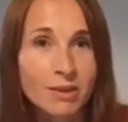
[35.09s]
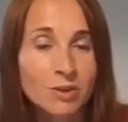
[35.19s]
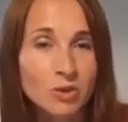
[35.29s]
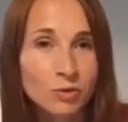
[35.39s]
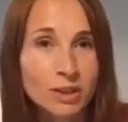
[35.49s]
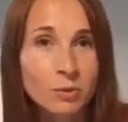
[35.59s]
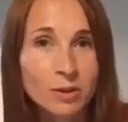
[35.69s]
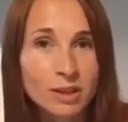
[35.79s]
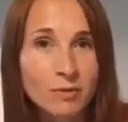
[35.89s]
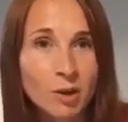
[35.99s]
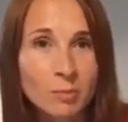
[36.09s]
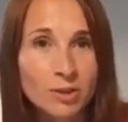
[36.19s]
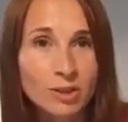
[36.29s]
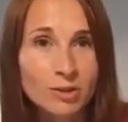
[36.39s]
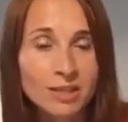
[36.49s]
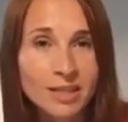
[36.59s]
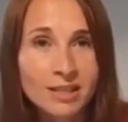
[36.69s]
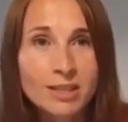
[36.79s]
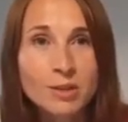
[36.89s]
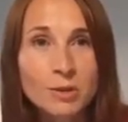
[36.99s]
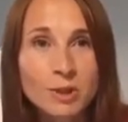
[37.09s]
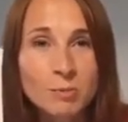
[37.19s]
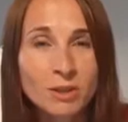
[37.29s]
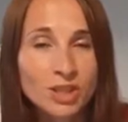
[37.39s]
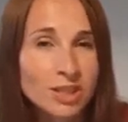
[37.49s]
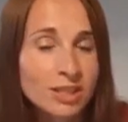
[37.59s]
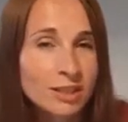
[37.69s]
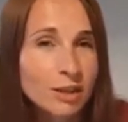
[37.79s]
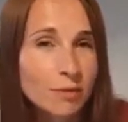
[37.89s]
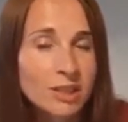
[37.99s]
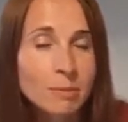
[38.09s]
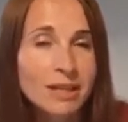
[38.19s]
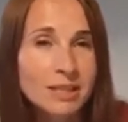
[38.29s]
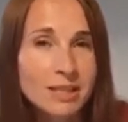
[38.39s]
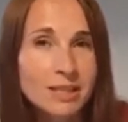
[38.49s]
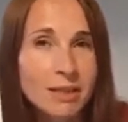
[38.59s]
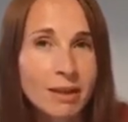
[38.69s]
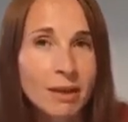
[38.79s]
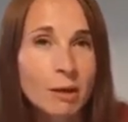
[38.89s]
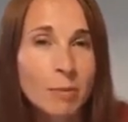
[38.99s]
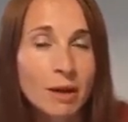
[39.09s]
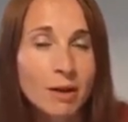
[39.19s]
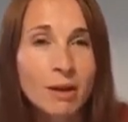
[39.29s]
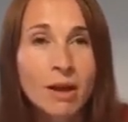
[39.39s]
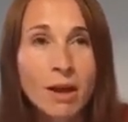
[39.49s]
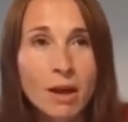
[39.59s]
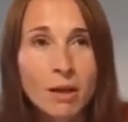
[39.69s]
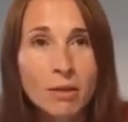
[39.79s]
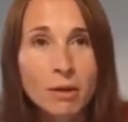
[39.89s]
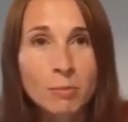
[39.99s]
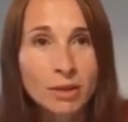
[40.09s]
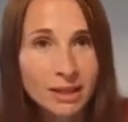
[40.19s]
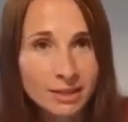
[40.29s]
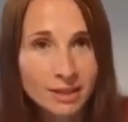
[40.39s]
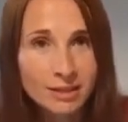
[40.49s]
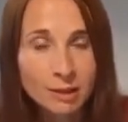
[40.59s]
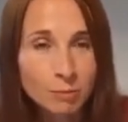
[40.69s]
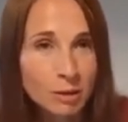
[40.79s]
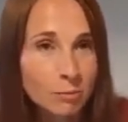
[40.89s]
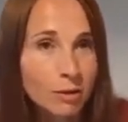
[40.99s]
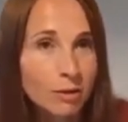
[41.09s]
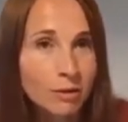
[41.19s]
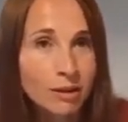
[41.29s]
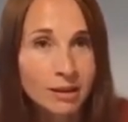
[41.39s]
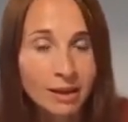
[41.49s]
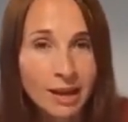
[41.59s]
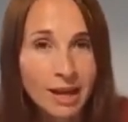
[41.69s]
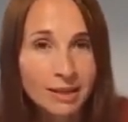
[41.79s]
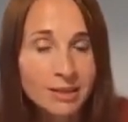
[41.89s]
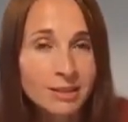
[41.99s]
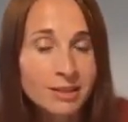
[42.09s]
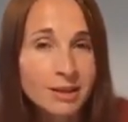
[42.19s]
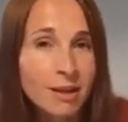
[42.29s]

So really we'll leave it up to you. It's nice and loose, but just to give you some ideas to think about the places and the people that connect us,